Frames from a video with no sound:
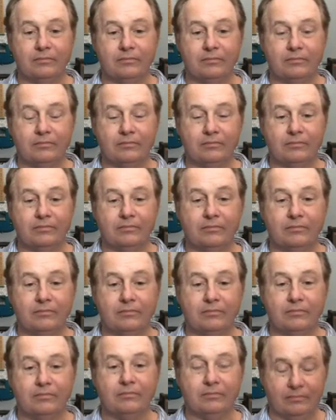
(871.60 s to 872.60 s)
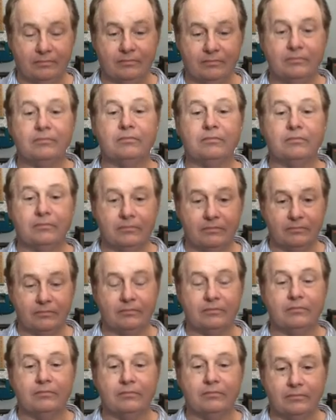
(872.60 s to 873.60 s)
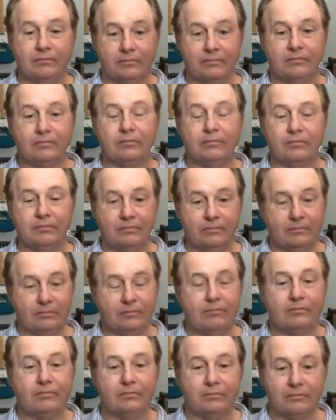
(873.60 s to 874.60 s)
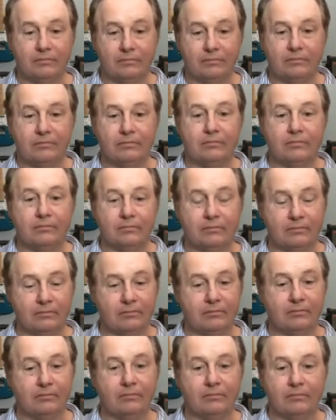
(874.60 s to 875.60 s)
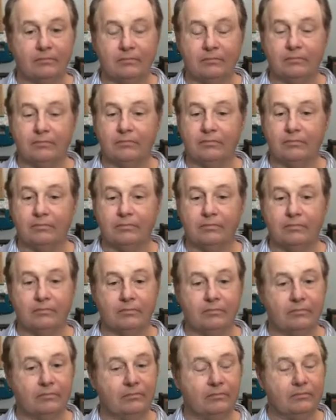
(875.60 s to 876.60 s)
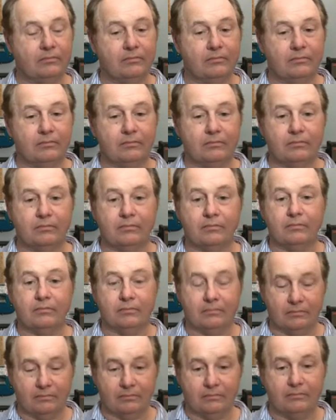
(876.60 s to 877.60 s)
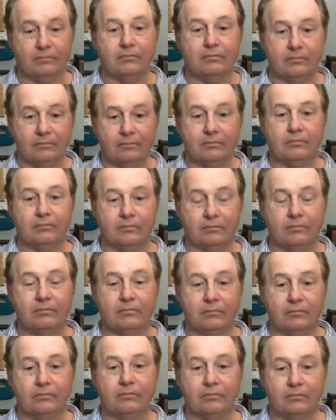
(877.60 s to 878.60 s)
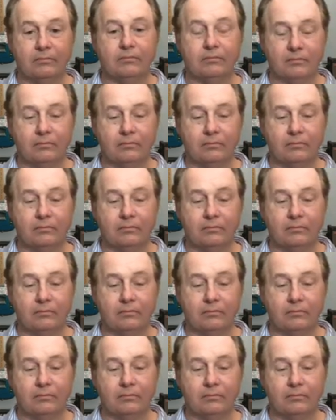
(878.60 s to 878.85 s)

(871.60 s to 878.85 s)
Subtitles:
The person shown says nothing.